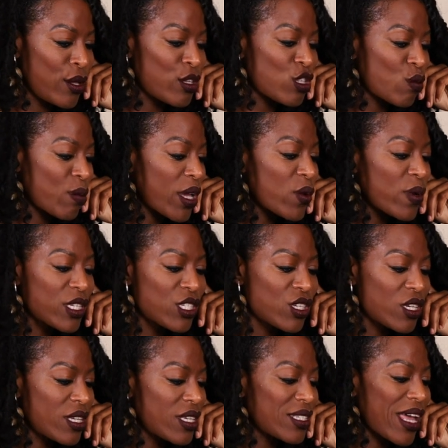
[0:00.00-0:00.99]
So my
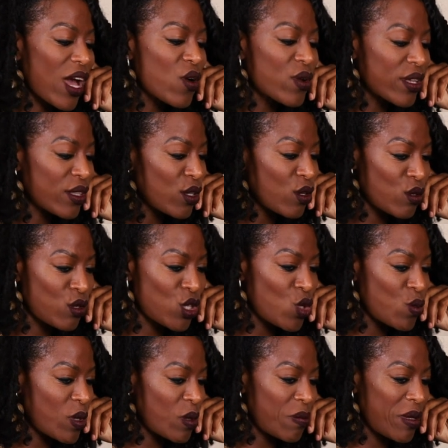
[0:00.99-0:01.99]
question is, how can those
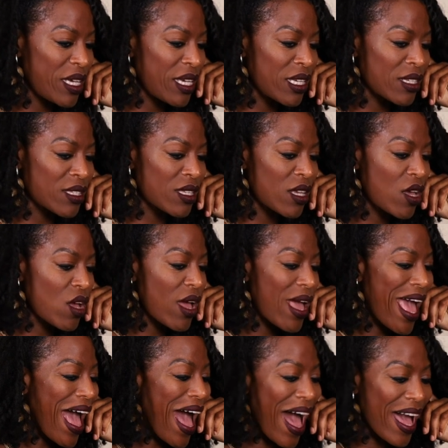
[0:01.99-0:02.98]
human beings
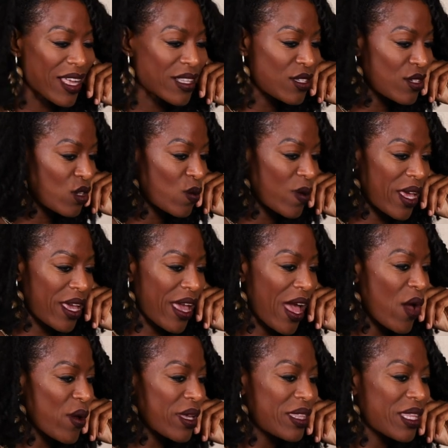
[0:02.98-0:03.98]
act in a way?
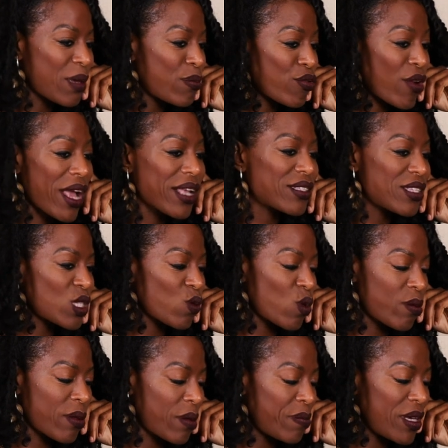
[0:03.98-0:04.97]
How can they practice
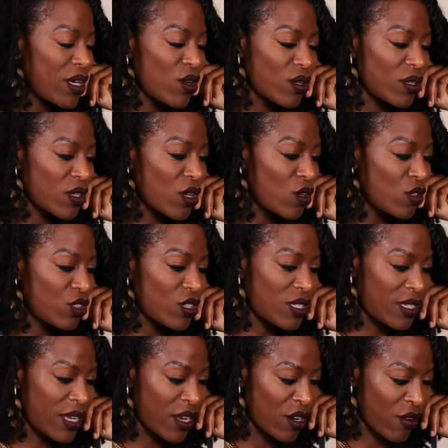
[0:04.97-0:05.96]
what might be called
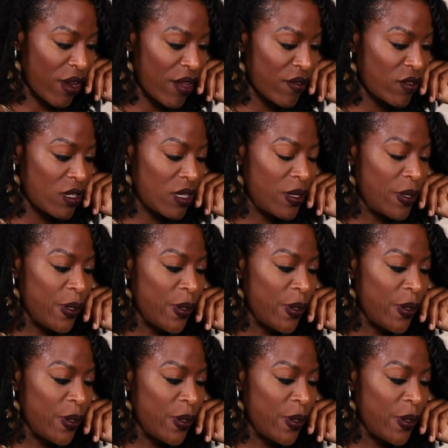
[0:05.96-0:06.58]
conscious statecraft?